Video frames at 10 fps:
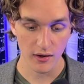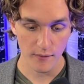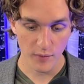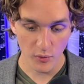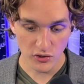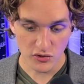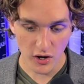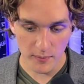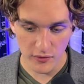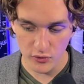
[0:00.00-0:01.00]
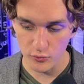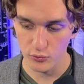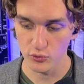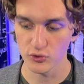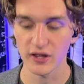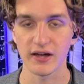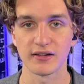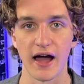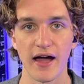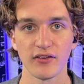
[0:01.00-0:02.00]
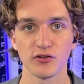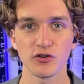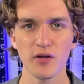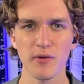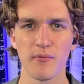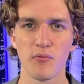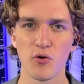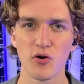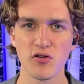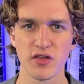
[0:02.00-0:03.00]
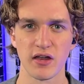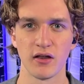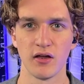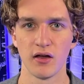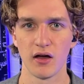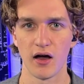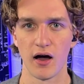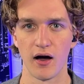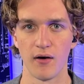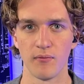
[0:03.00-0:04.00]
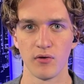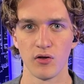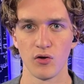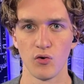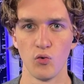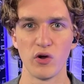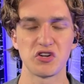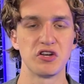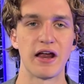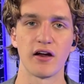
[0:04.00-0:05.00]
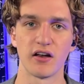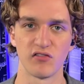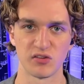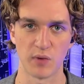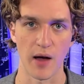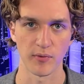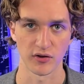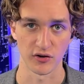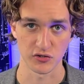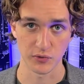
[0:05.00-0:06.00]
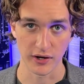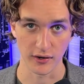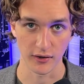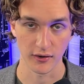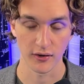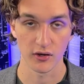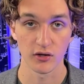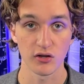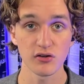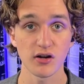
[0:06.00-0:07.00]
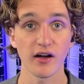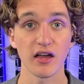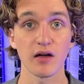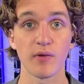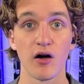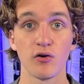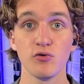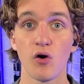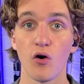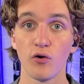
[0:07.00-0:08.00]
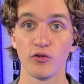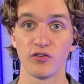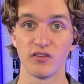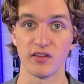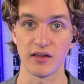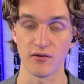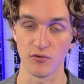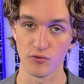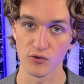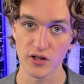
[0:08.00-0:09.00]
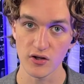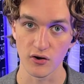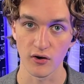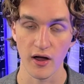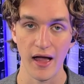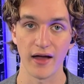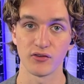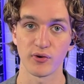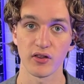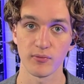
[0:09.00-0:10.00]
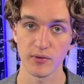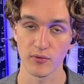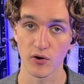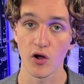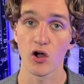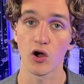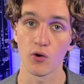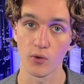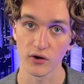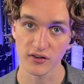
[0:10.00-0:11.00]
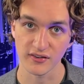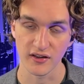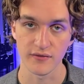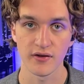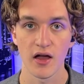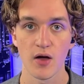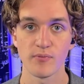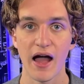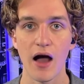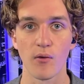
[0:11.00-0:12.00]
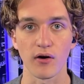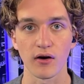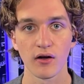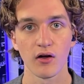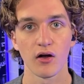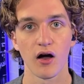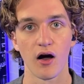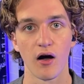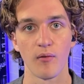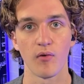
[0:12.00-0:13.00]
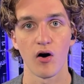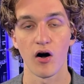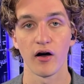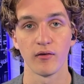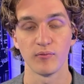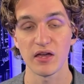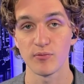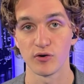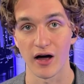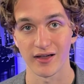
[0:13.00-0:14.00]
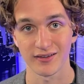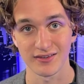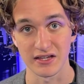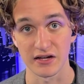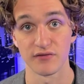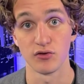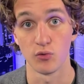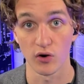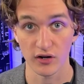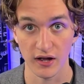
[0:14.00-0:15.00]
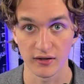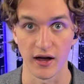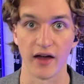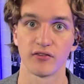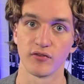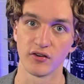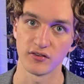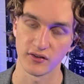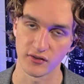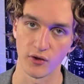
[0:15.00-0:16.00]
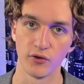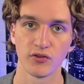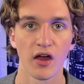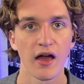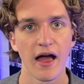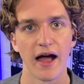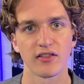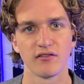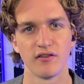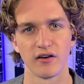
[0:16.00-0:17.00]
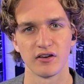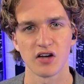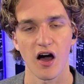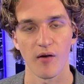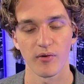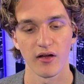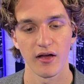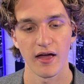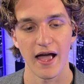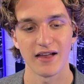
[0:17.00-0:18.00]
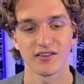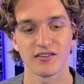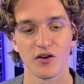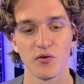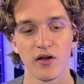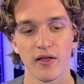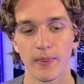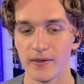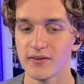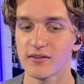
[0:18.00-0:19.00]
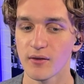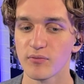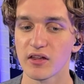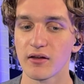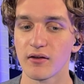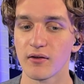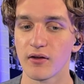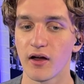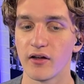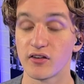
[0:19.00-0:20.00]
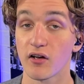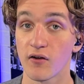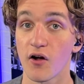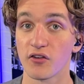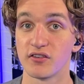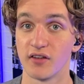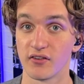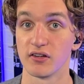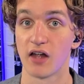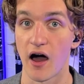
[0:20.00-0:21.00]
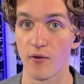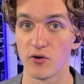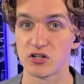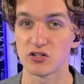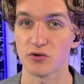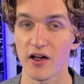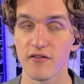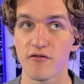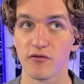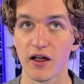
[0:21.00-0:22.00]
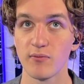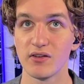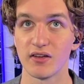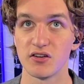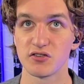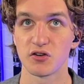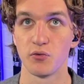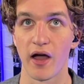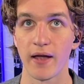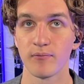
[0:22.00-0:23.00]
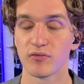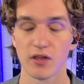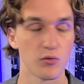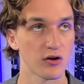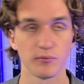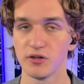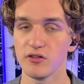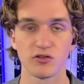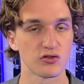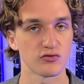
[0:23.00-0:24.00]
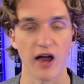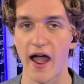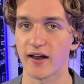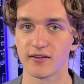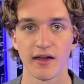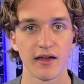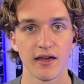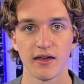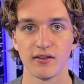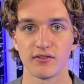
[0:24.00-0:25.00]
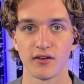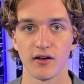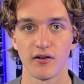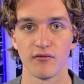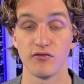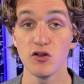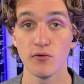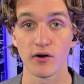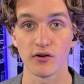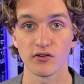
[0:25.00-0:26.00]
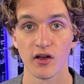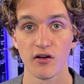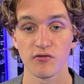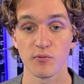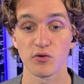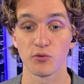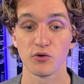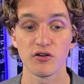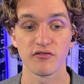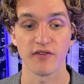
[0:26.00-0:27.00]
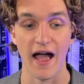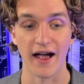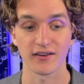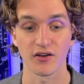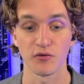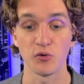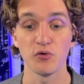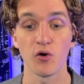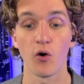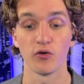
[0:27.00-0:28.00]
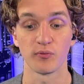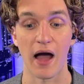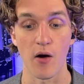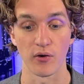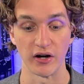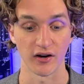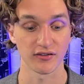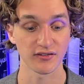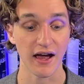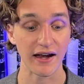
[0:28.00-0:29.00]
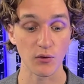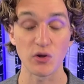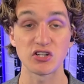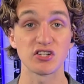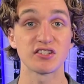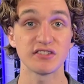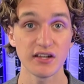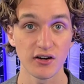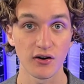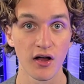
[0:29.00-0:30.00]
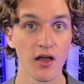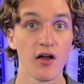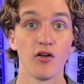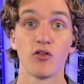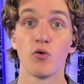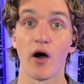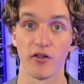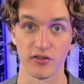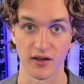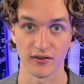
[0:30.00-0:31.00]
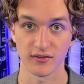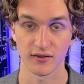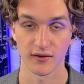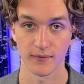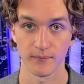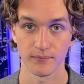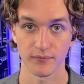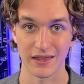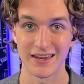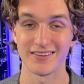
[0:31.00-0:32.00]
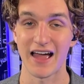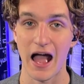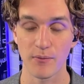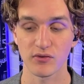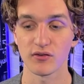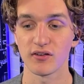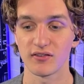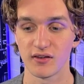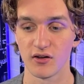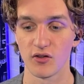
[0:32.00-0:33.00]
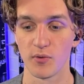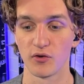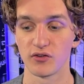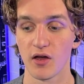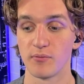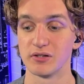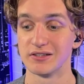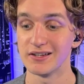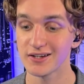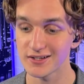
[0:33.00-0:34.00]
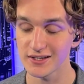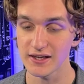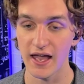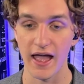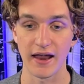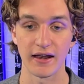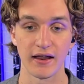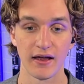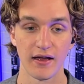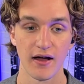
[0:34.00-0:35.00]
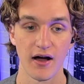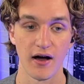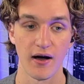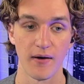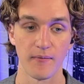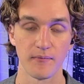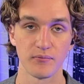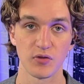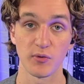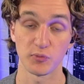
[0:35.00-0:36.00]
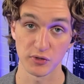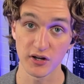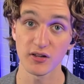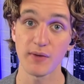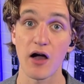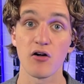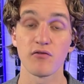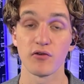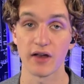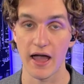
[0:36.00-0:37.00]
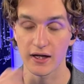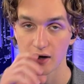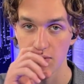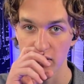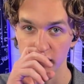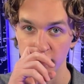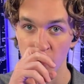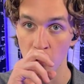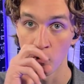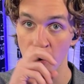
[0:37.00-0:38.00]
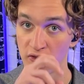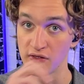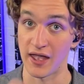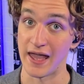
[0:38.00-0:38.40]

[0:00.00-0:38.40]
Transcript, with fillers: But when you talk about the ruling class, you're talking about more than um, which narrative is popular on Twitter. You're talking about who holds the real, as one of the people wrote, coercive power um, on people. I like to think of the working class versus those at the very top. And so this is something uh, Tucker Carlson does a lot, which is try to frame these issues in a way that will completely distract his viewers from the real fact of who holds power in our society, which is still the wealthiest. It is absolutely still the most politically and um, the most politically powerful and economically wealthy.